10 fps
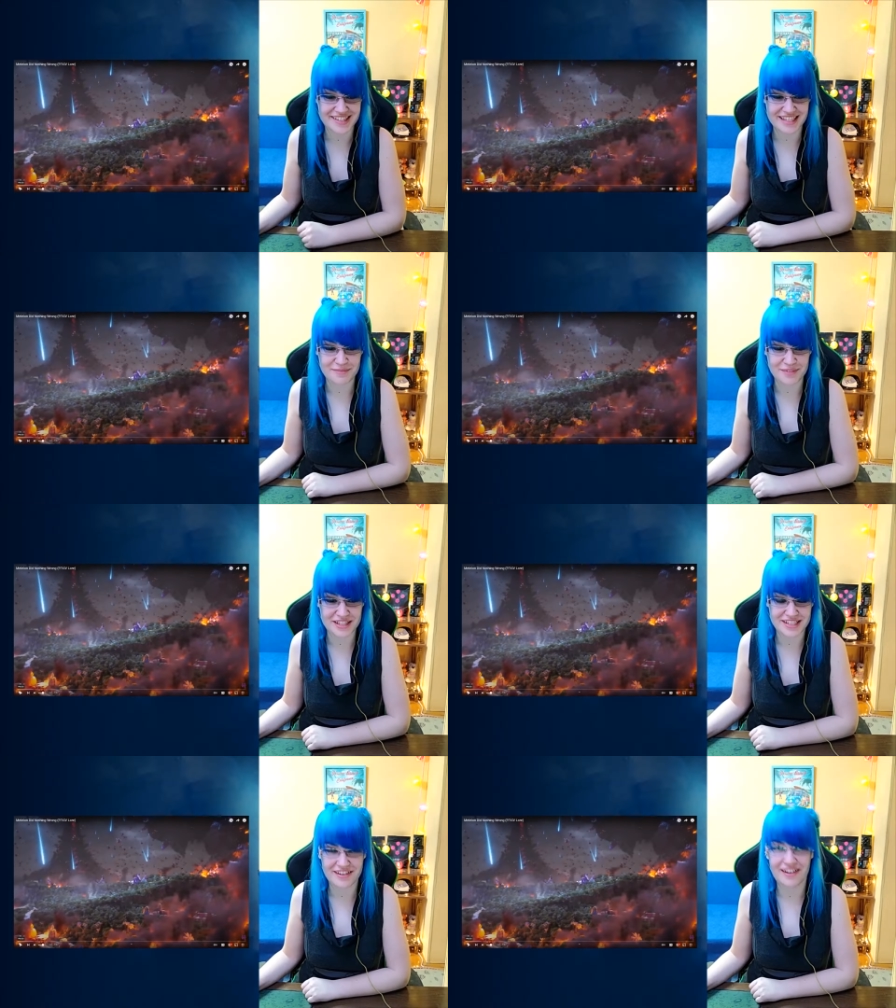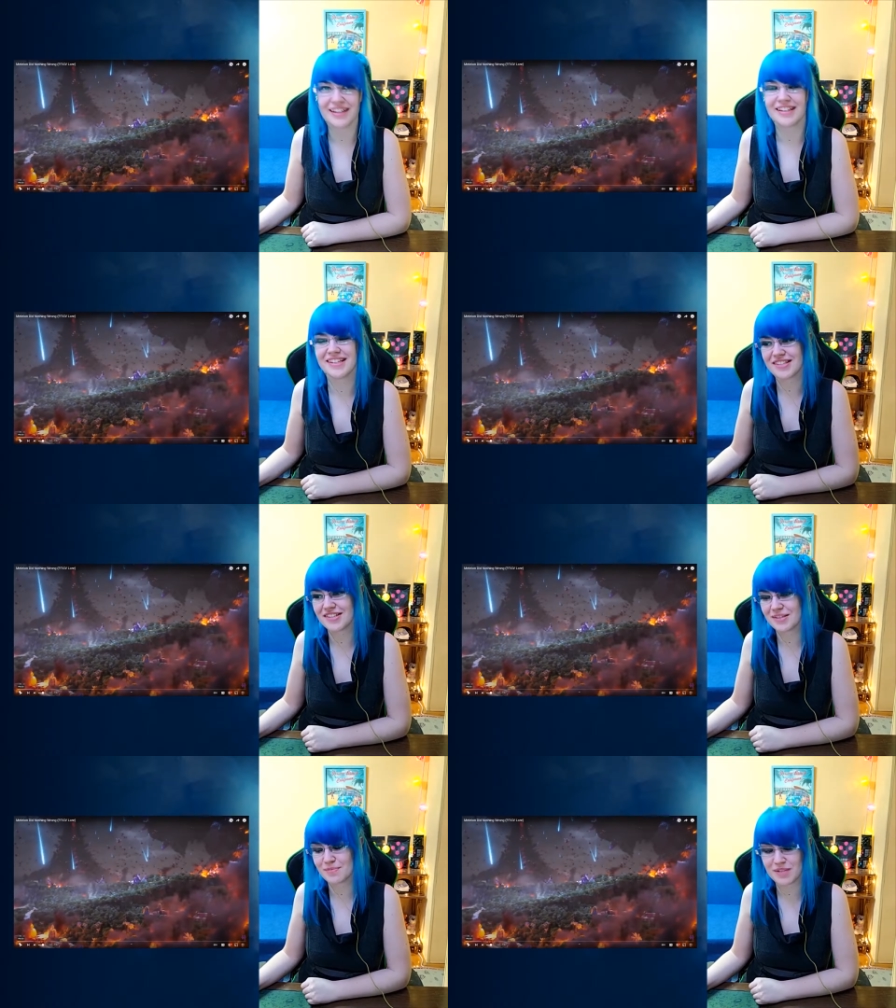Meteion, and this is
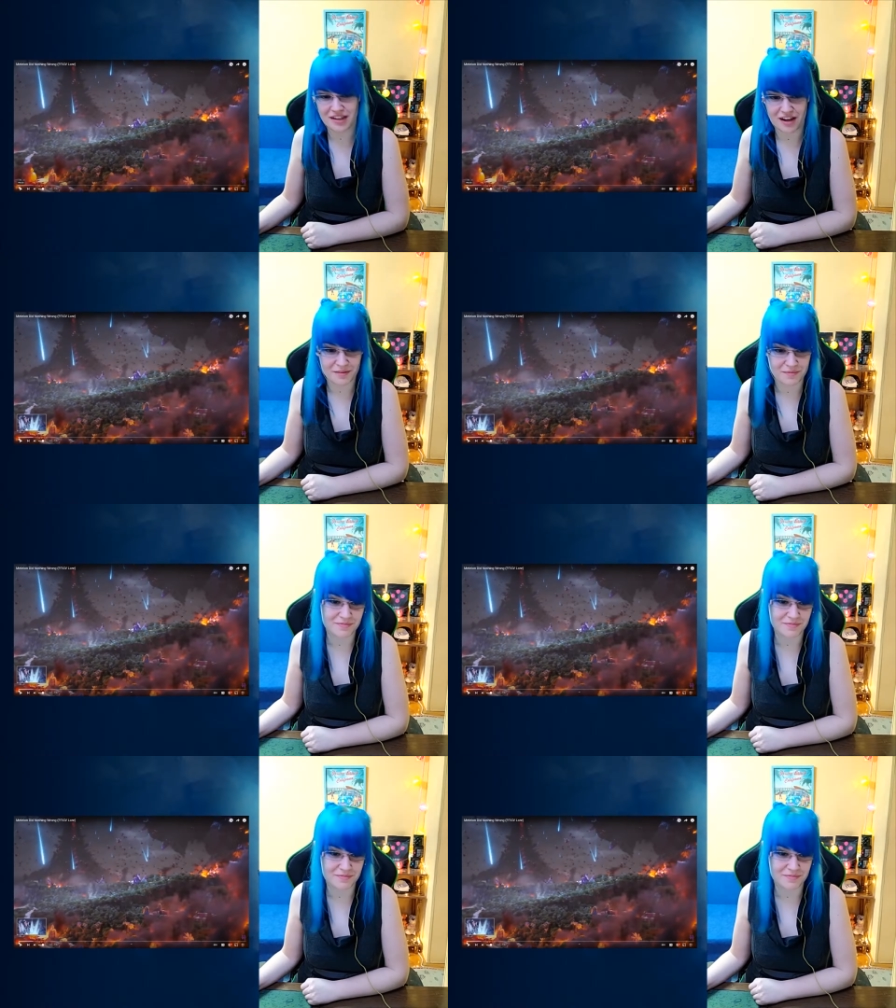just me not